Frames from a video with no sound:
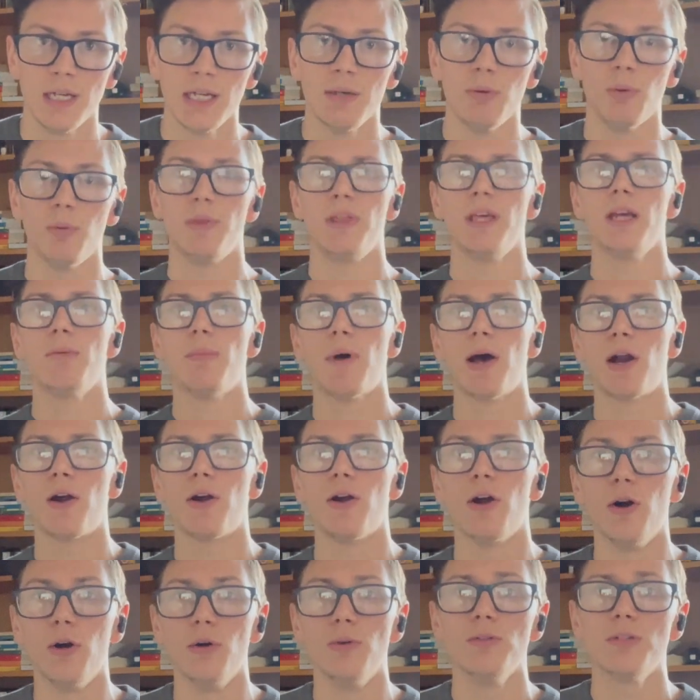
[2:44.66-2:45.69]
When we think about
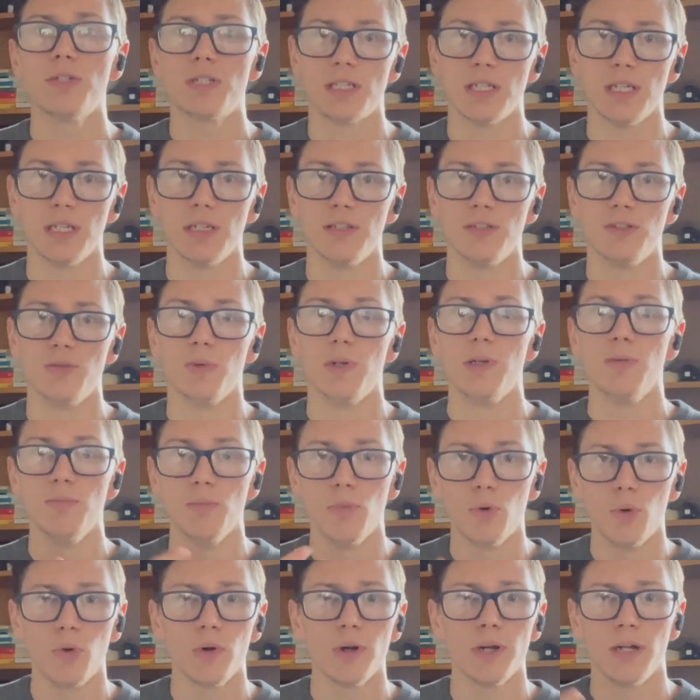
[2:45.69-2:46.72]
our own sin, do we
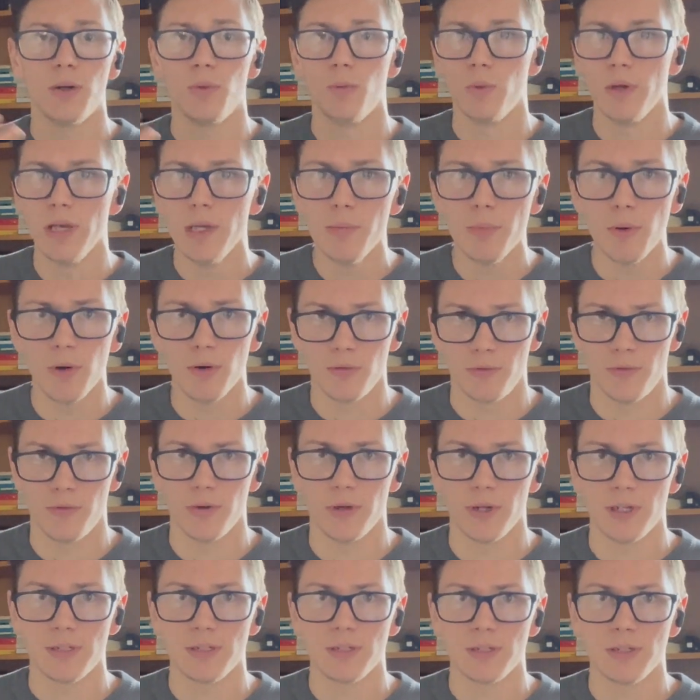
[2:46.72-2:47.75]
mourn and weep over
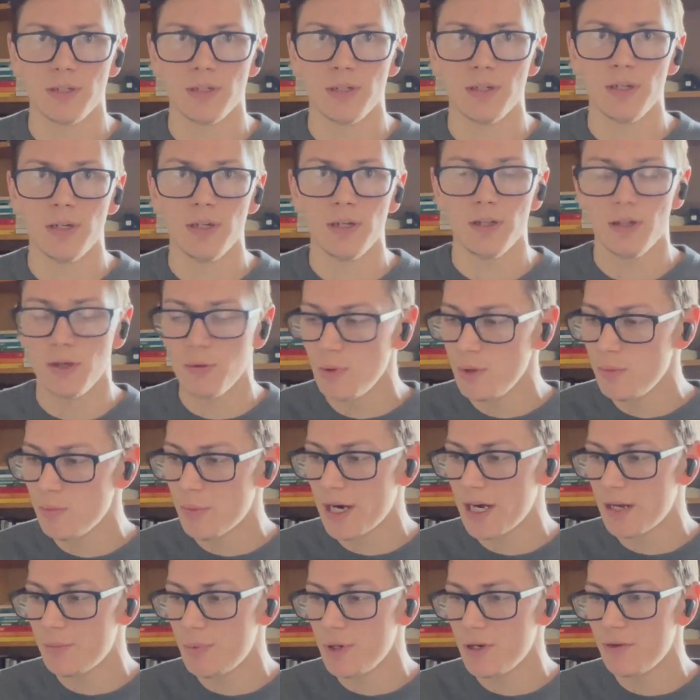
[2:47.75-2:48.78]
it? Though we
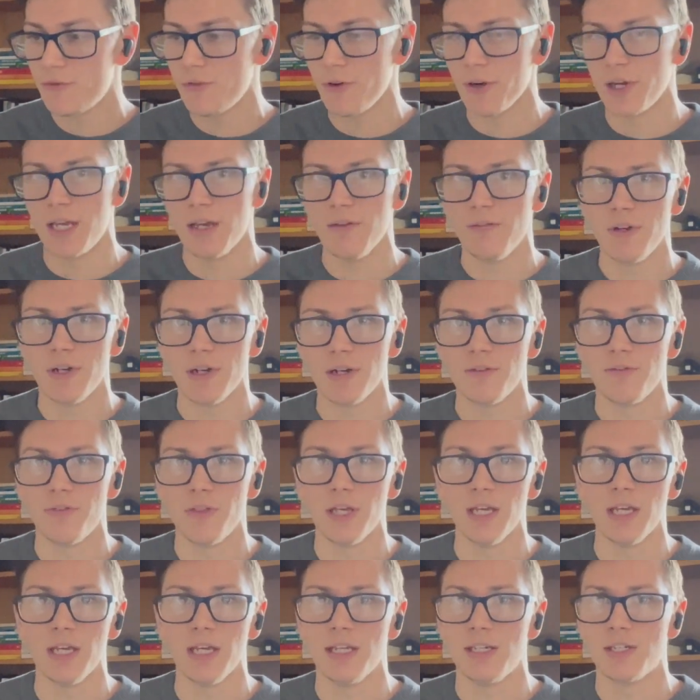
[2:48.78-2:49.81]
might have been forgiven of
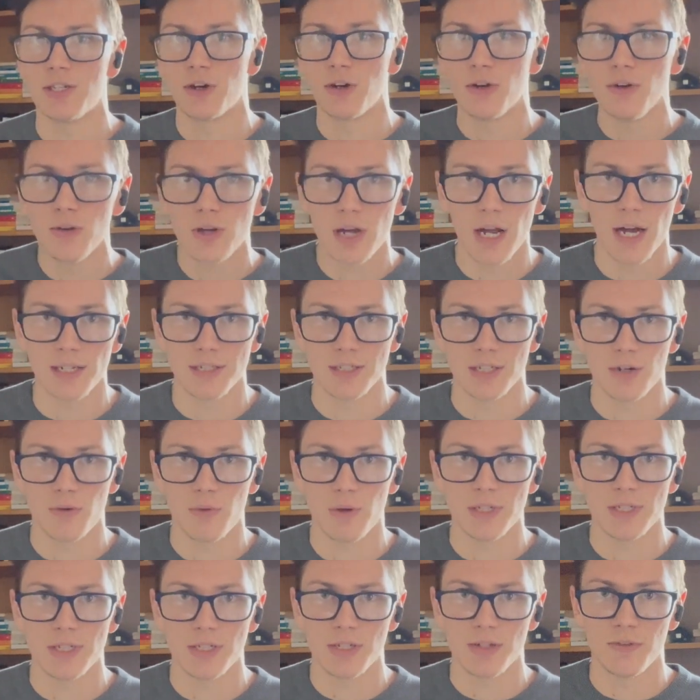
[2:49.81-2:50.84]
the eternal
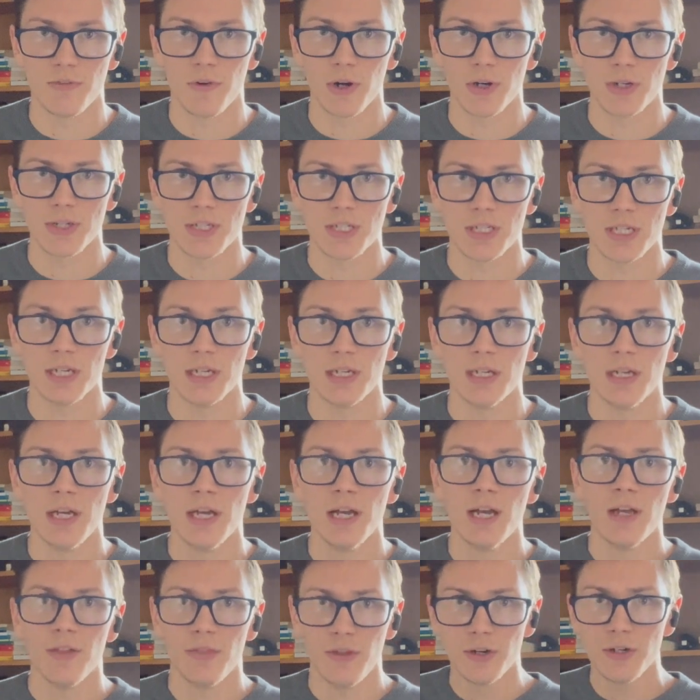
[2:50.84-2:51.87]
consequences of our sin,
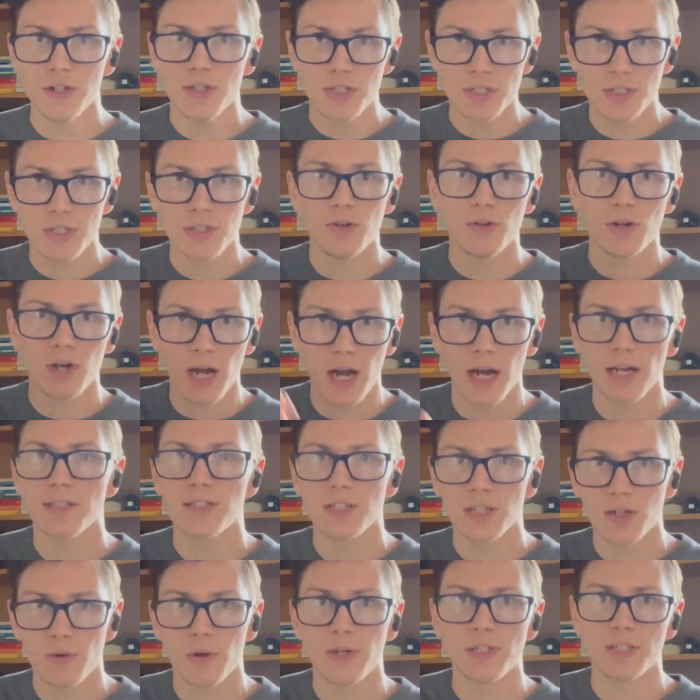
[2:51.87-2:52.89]
there's still
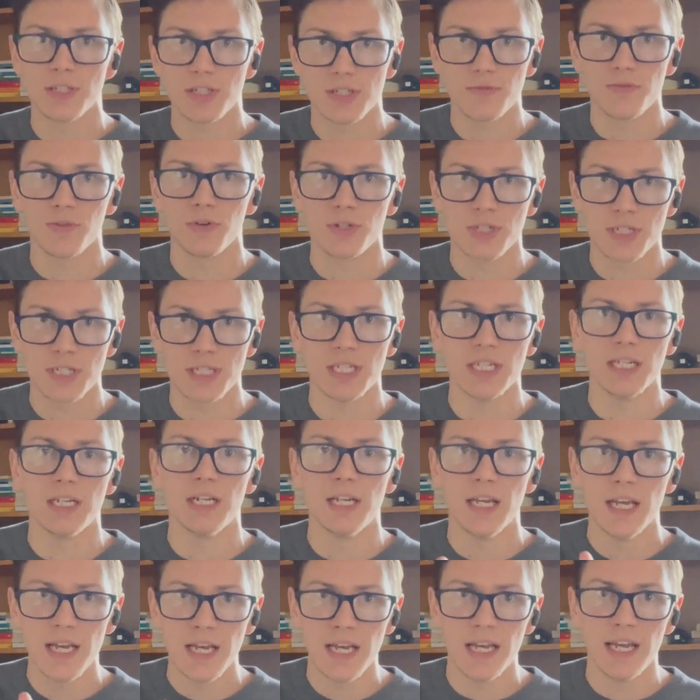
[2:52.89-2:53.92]
consequences for
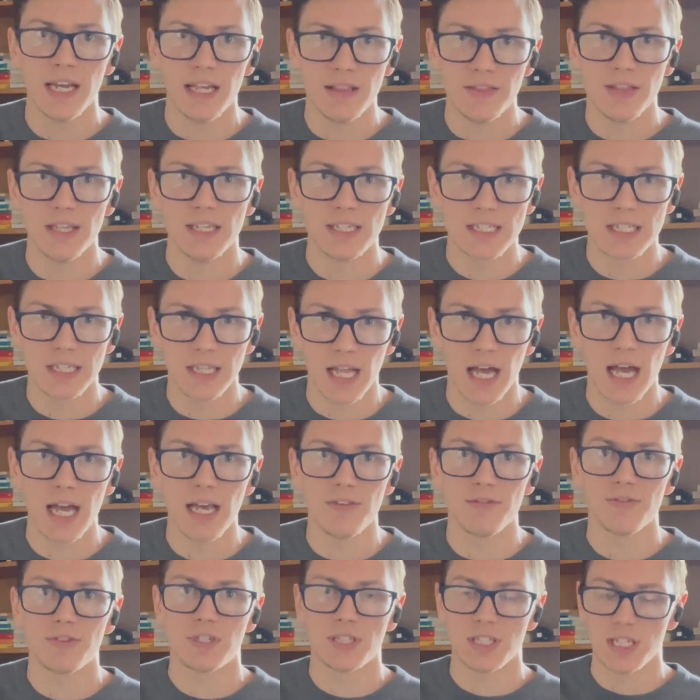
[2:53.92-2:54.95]
sin in this
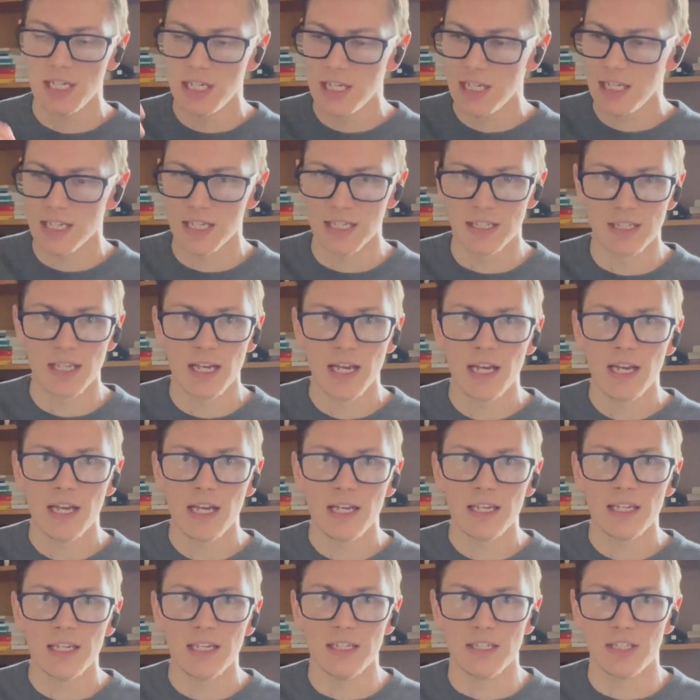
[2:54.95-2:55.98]
life. Sin is
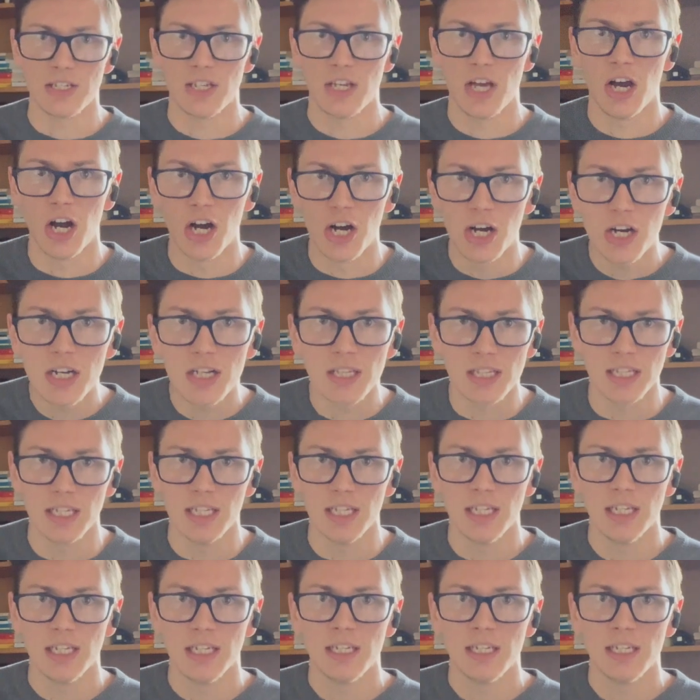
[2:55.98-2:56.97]
is ugly.